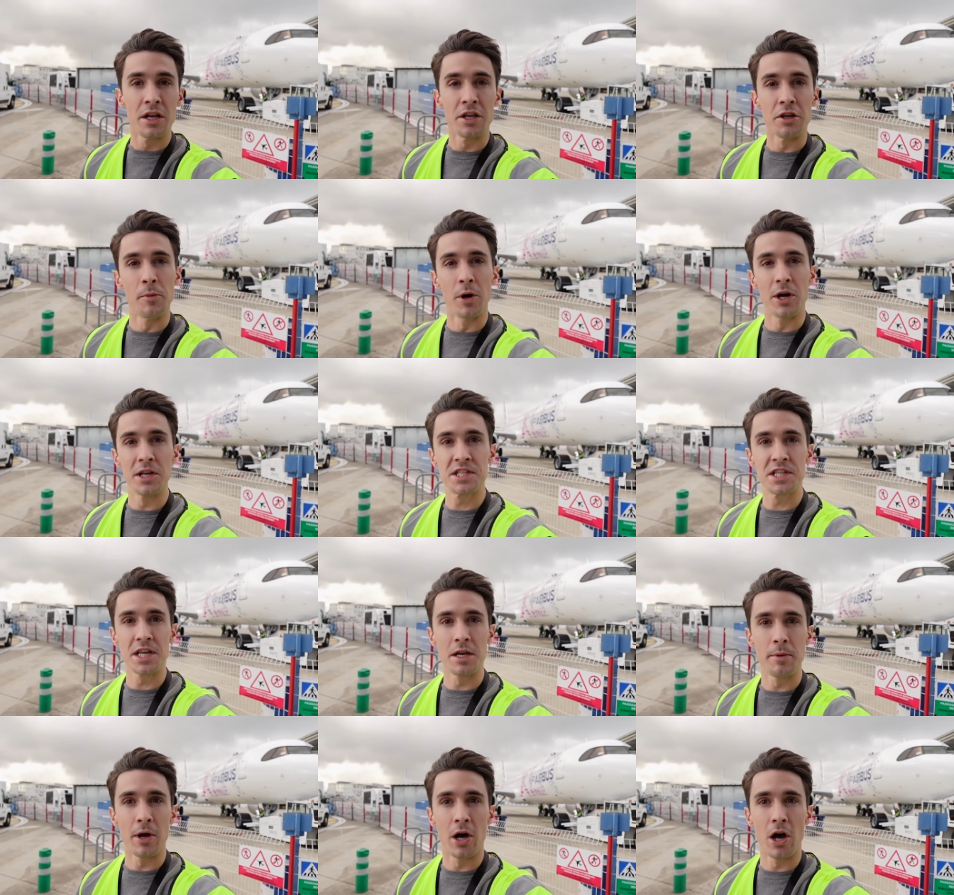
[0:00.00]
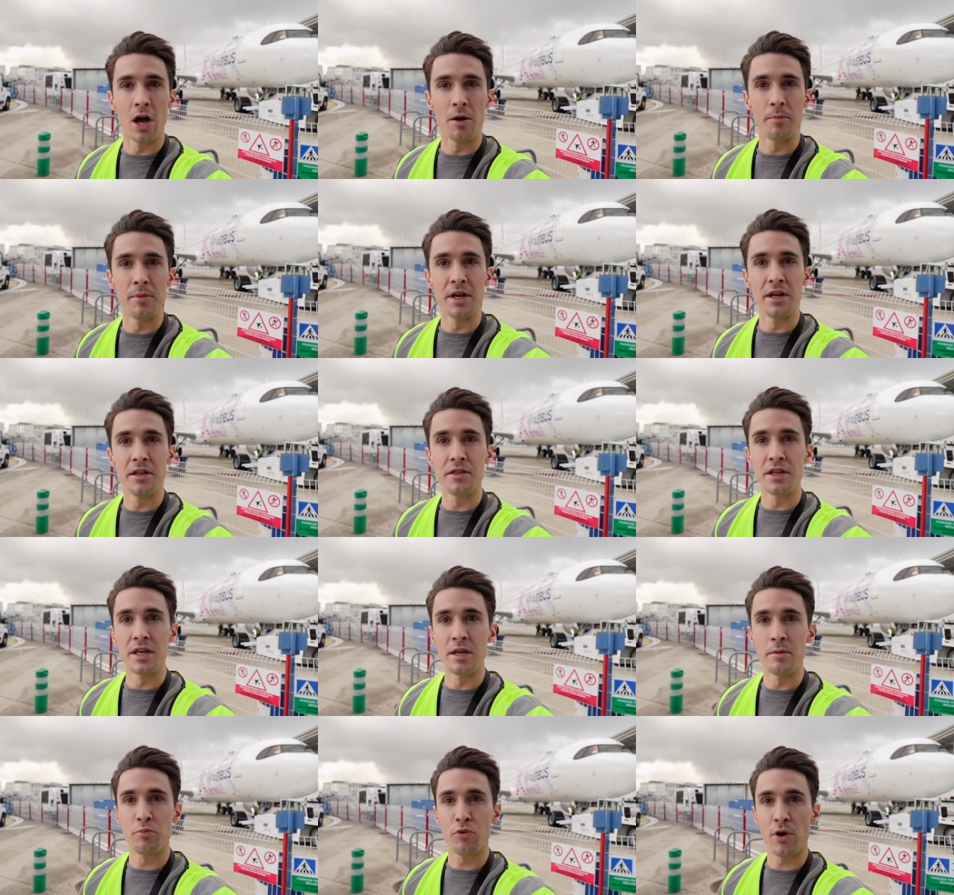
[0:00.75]
You might see behind me
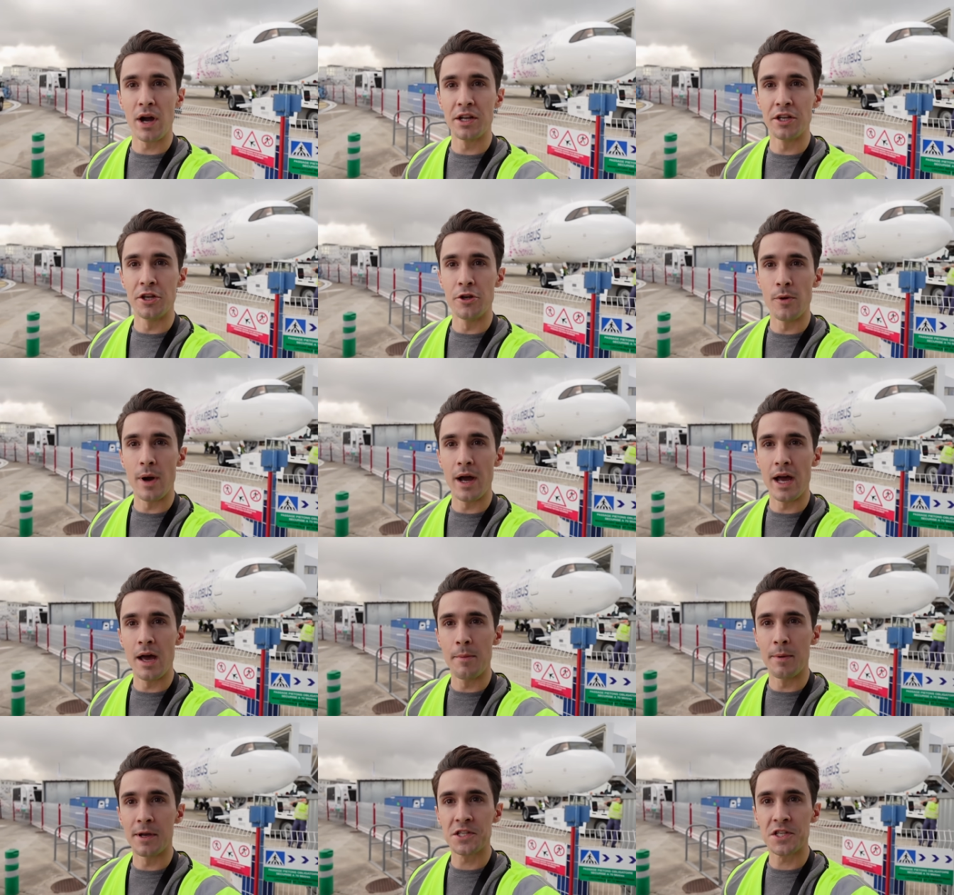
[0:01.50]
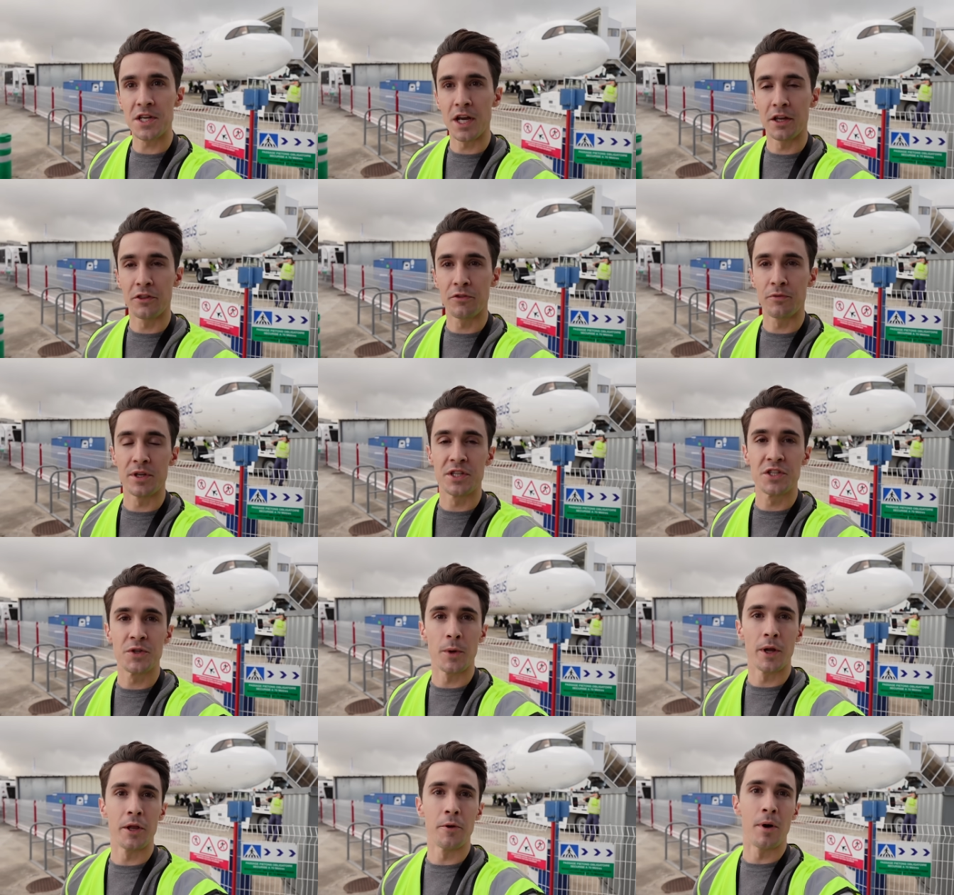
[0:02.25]
the brand new Airbus
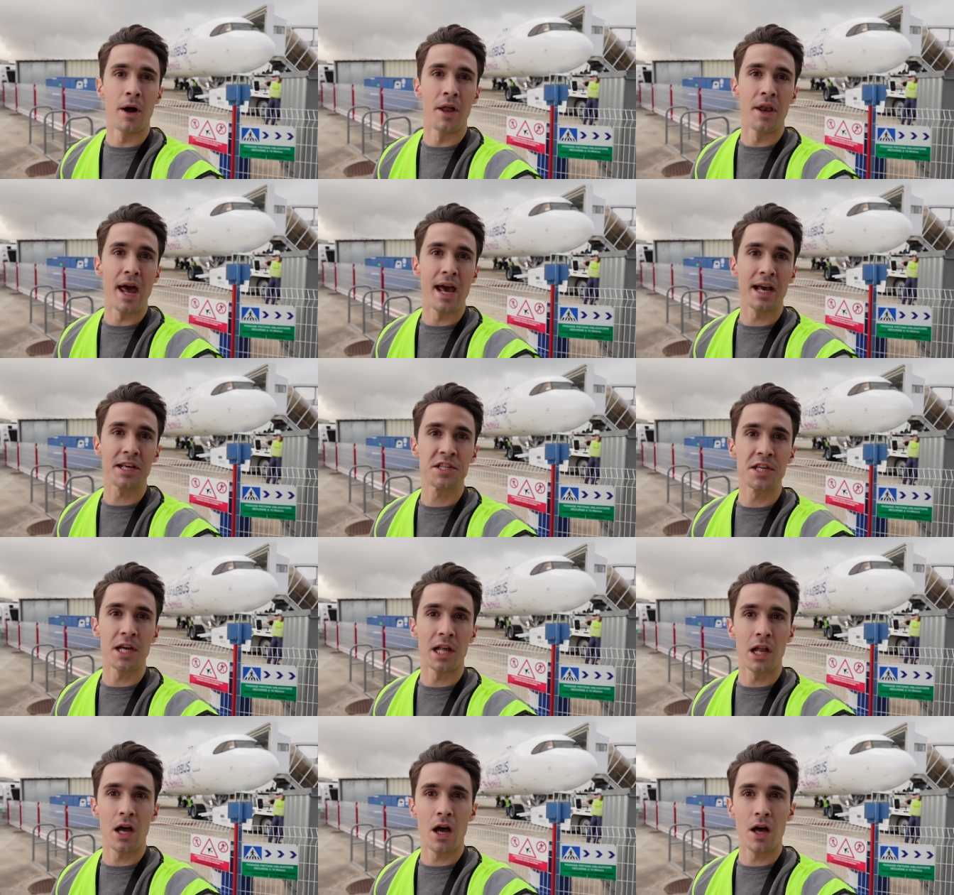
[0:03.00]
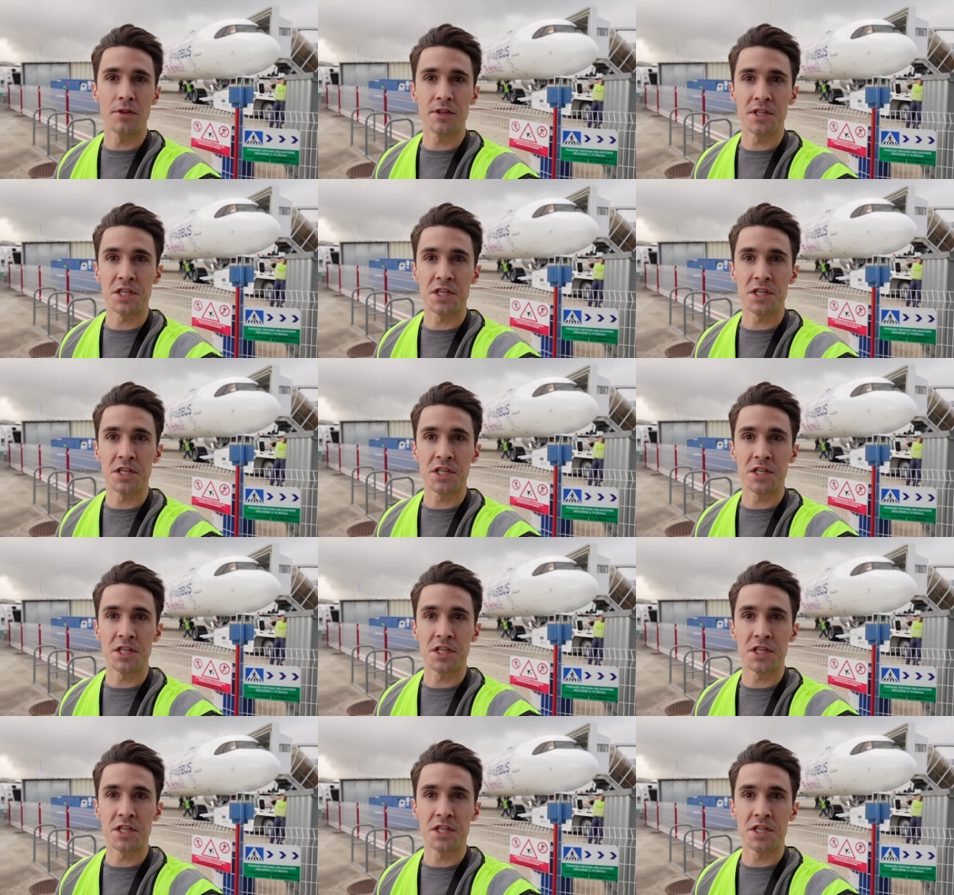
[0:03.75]
A321 XLR.